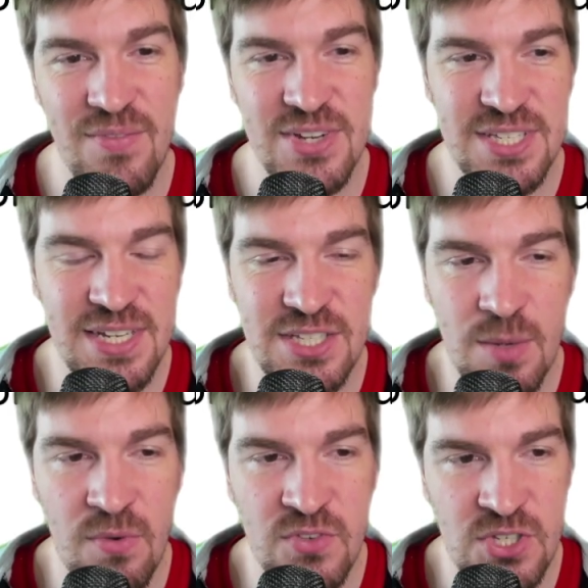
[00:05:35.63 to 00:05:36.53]
But obviously,
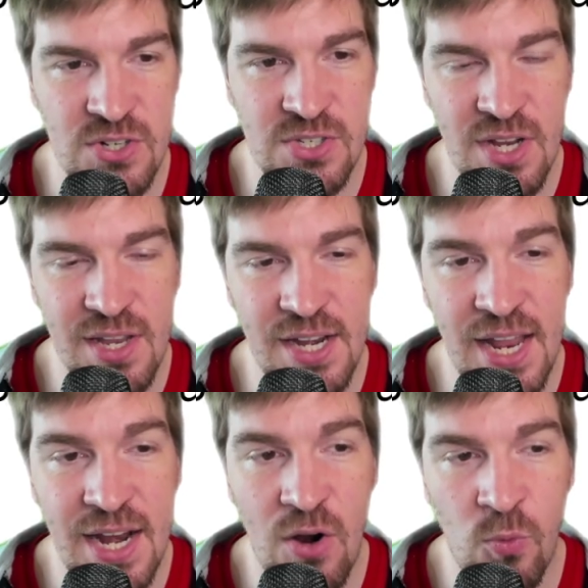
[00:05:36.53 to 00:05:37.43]
some of us are stuck in
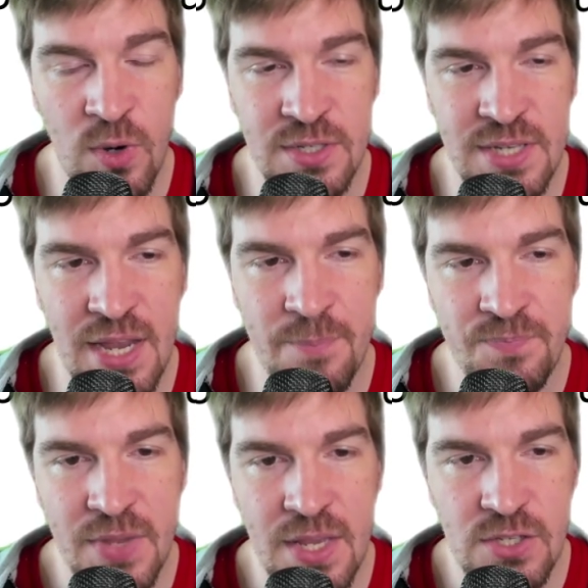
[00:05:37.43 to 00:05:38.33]
an 8-hour
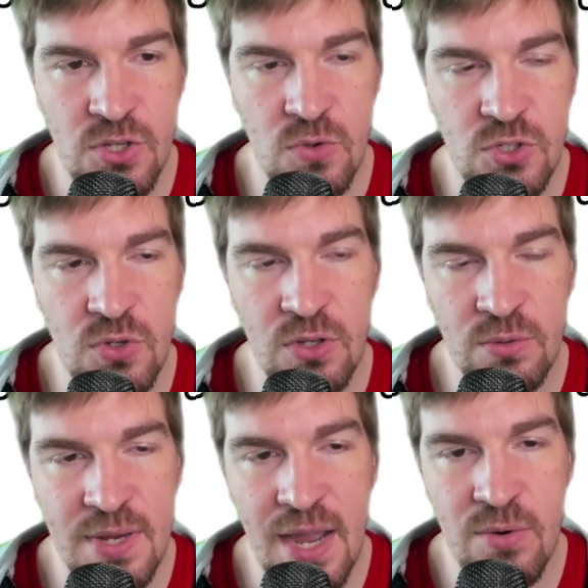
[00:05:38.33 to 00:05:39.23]
workday. So 2
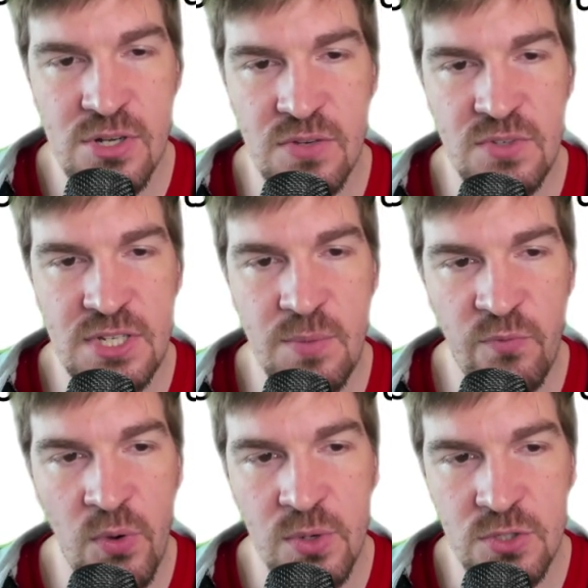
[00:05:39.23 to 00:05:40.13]
to 3 hours of
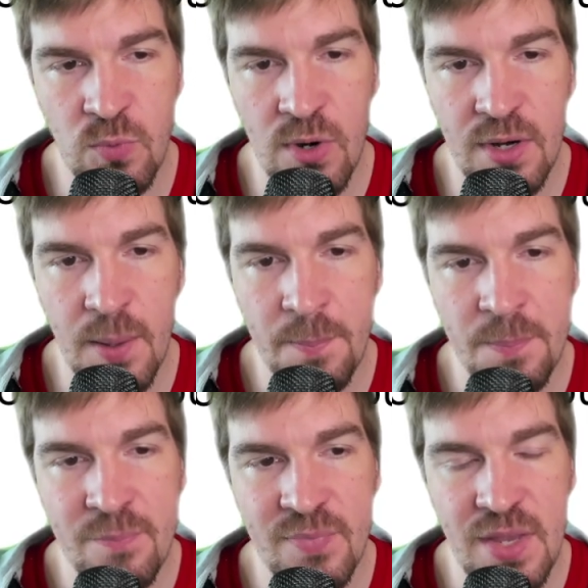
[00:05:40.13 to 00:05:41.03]
deep focused work
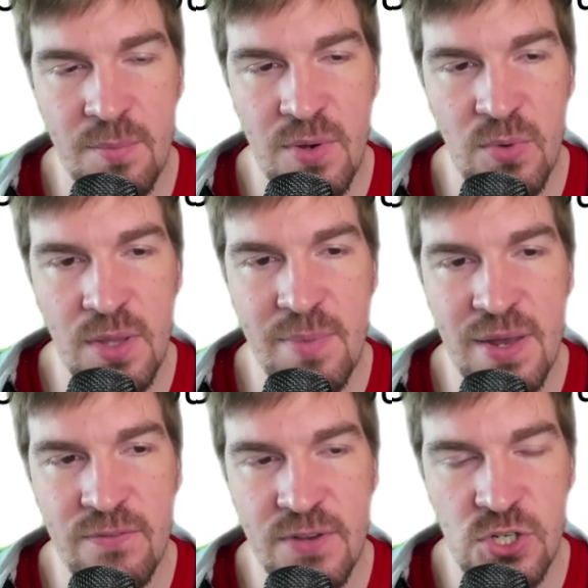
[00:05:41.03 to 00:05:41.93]
can be really
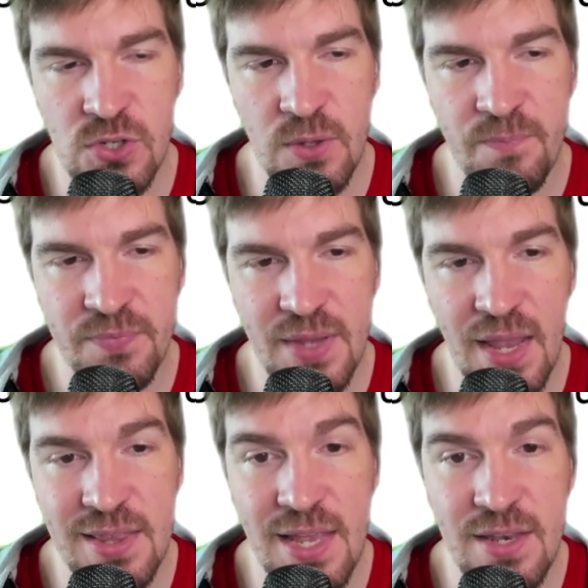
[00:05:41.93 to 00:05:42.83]
beneficial.
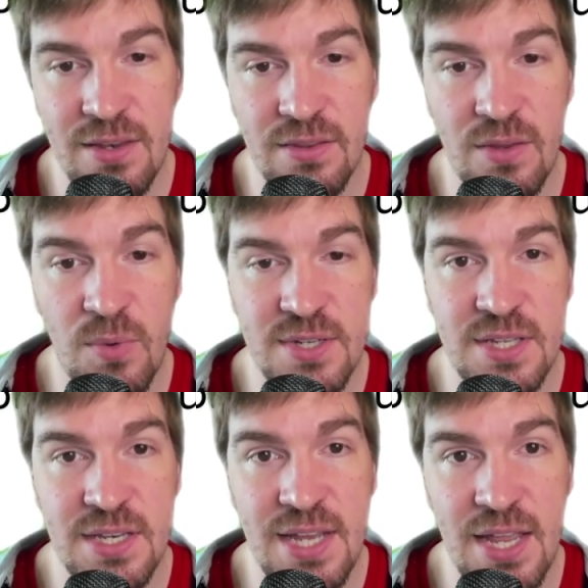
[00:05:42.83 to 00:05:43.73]
And then the
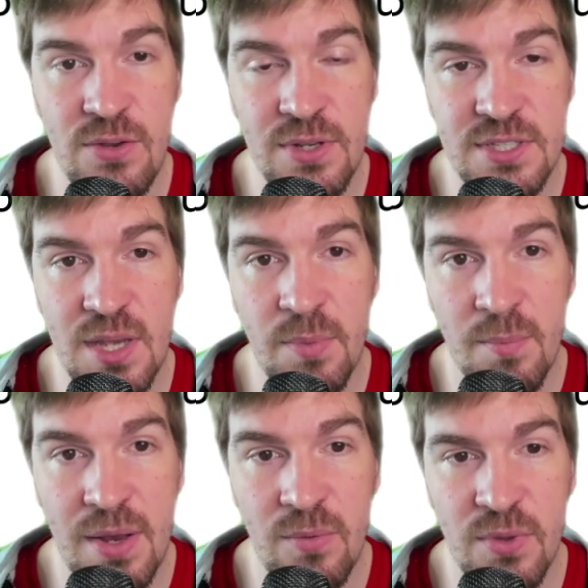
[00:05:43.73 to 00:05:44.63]
rest of the day, you can
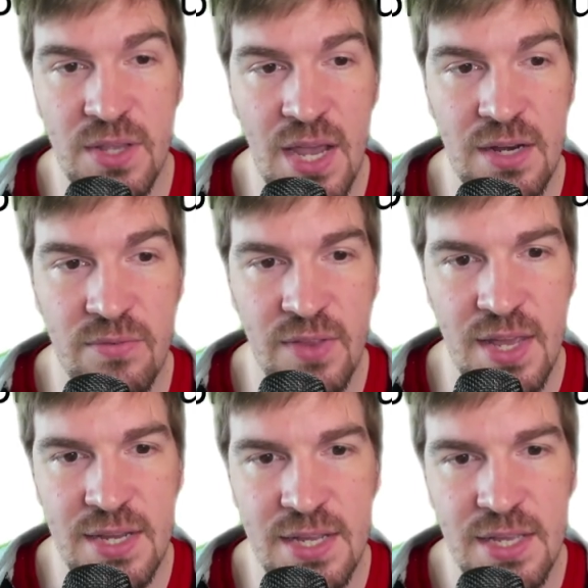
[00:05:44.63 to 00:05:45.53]
supplement with kind of
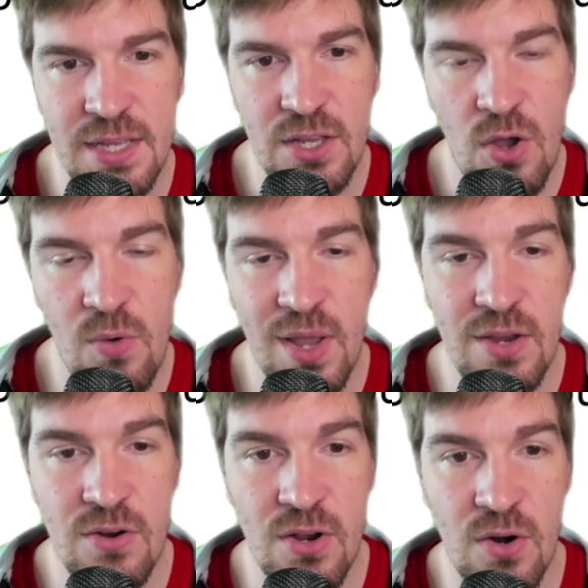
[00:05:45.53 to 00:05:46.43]
like,
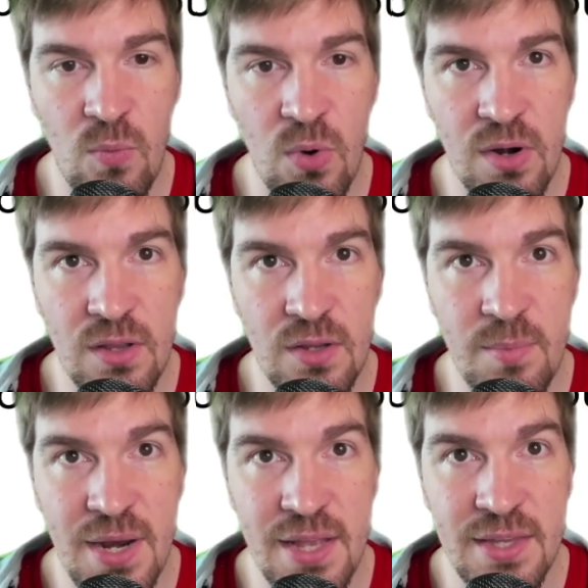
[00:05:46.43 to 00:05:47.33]
okay, you're going to work a
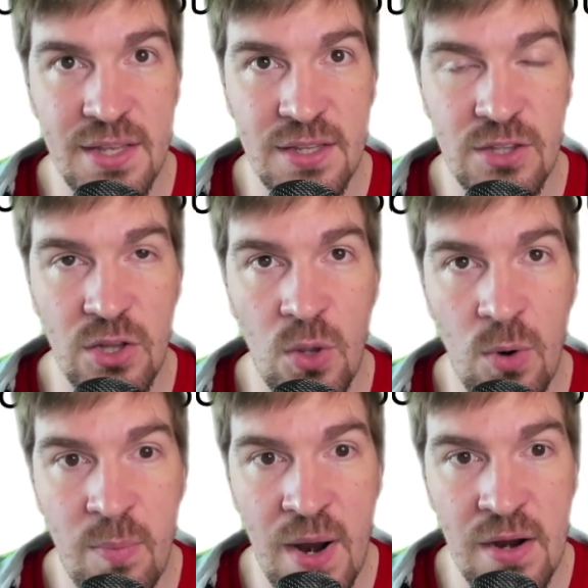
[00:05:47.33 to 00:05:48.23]
little bit on the
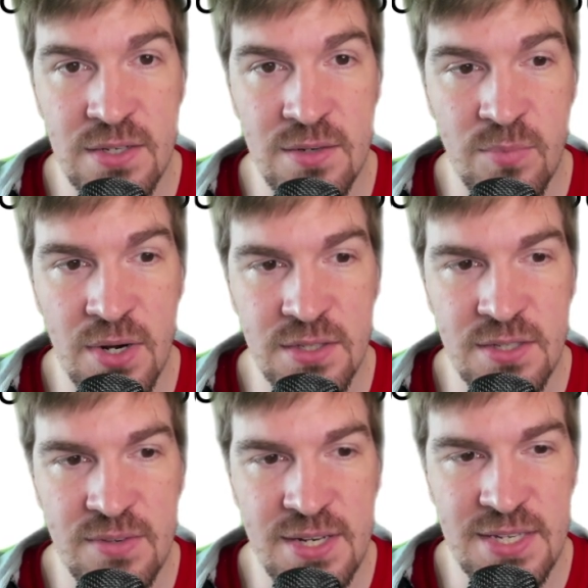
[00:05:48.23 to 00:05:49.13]
lower
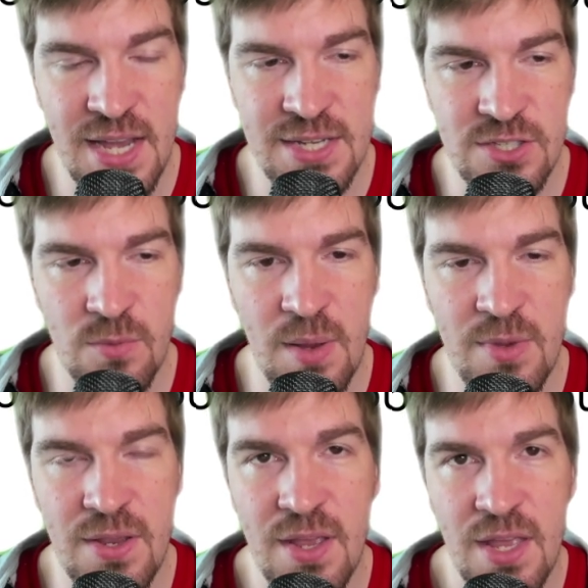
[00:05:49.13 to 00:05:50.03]
productivity tasks. So
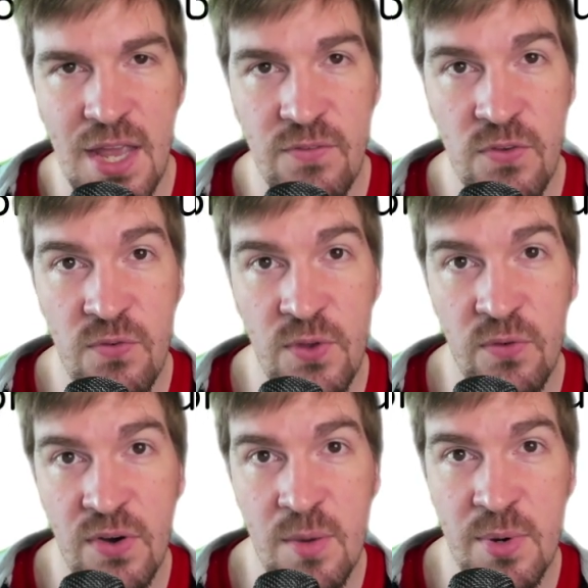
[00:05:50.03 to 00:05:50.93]
maybe if you
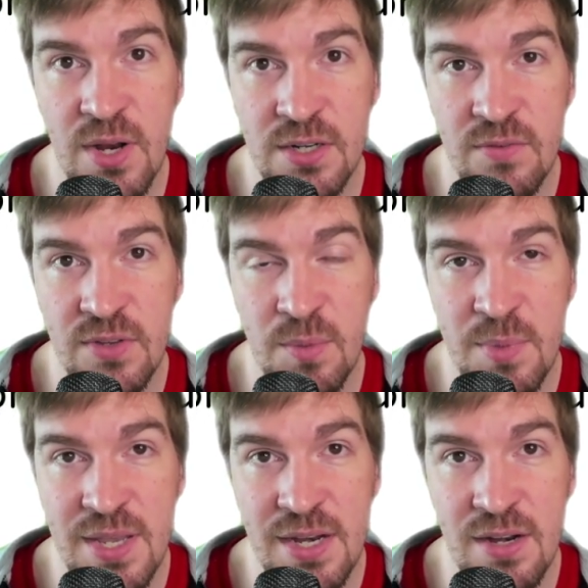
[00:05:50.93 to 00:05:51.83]
feel very productive at
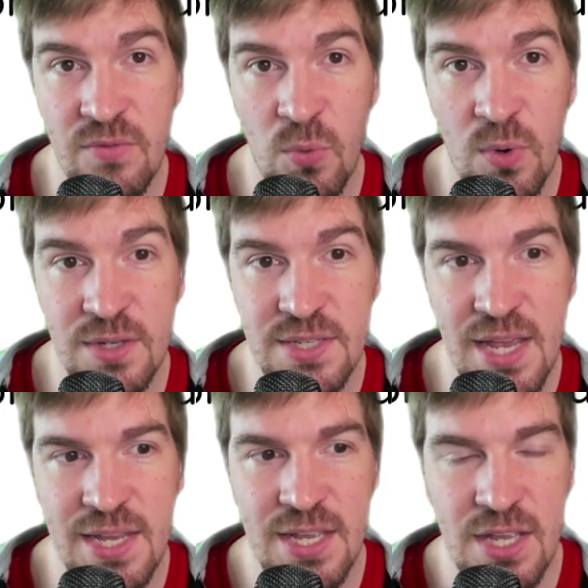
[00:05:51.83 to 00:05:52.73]
the beginning of the
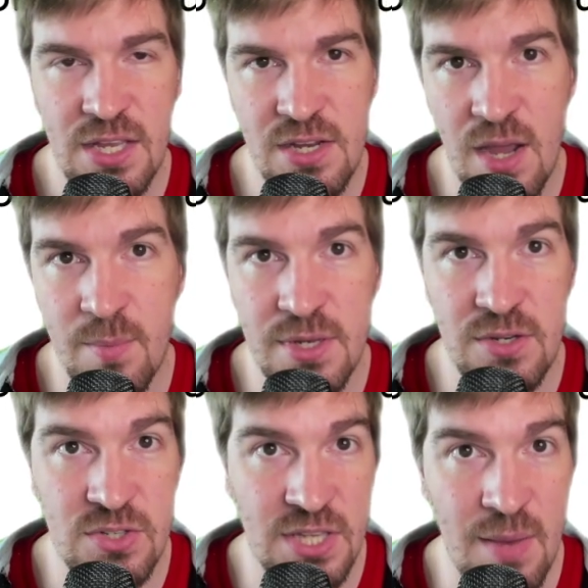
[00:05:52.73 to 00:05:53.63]
workday, you come
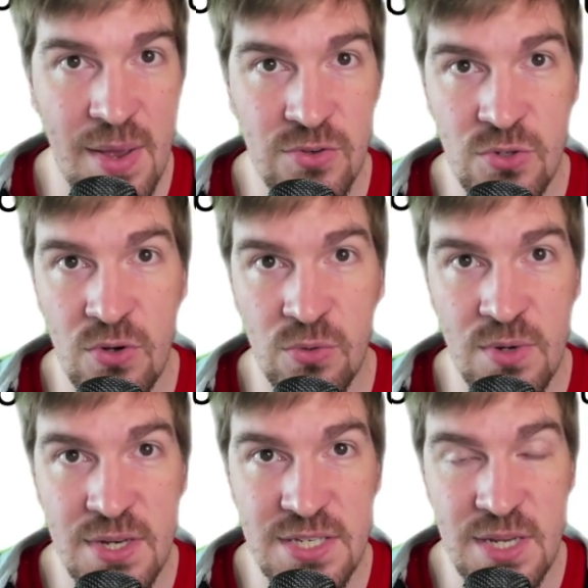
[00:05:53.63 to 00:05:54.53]
in, you slam out 2 to
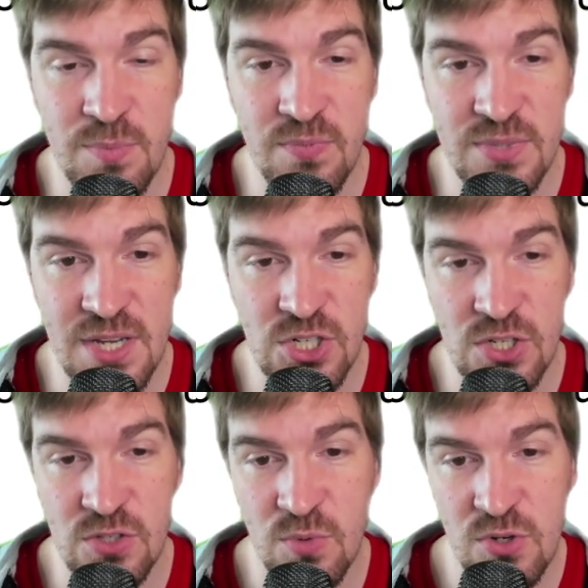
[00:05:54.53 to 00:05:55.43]
3 deep
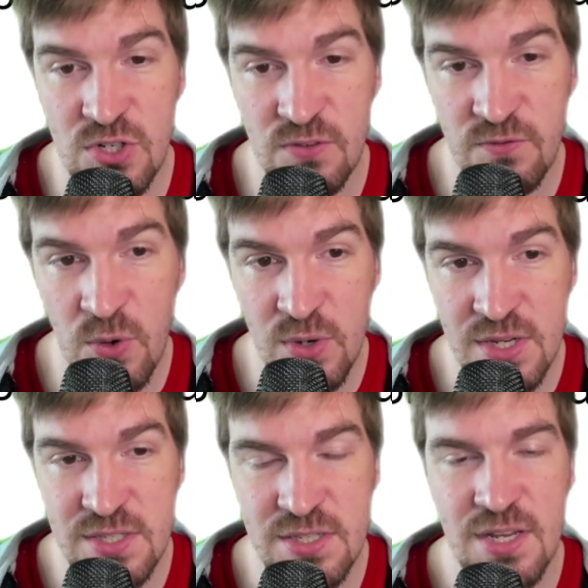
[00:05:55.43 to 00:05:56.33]
sessions where you just
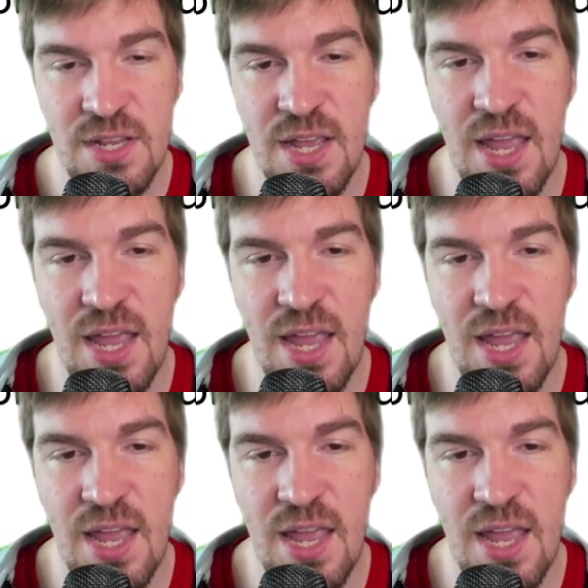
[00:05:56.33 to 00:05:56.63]
focus.